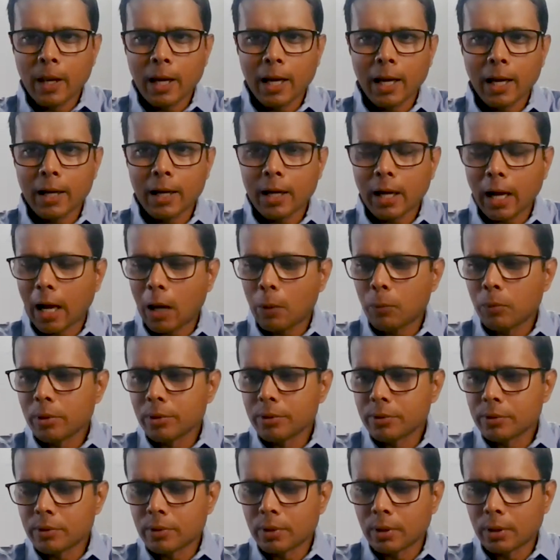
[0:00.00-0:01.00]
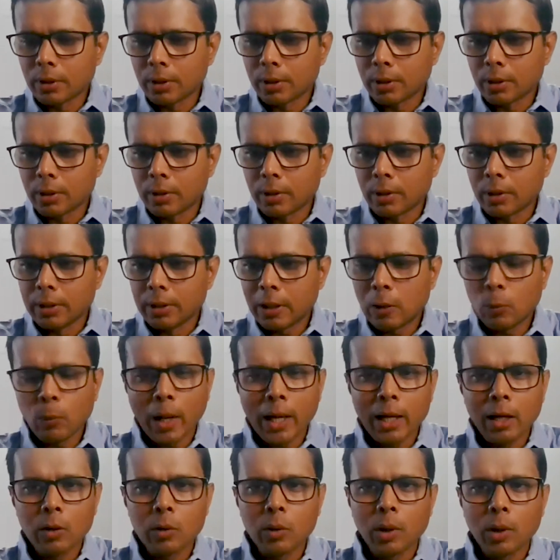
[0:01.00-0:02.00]
And I was, a little
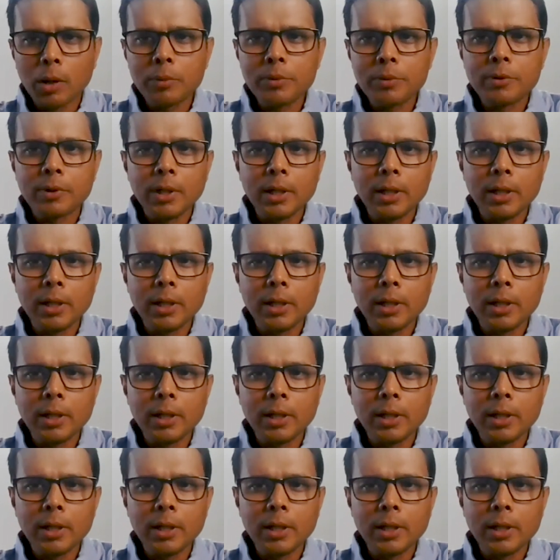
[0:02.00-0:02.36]
while ago, I was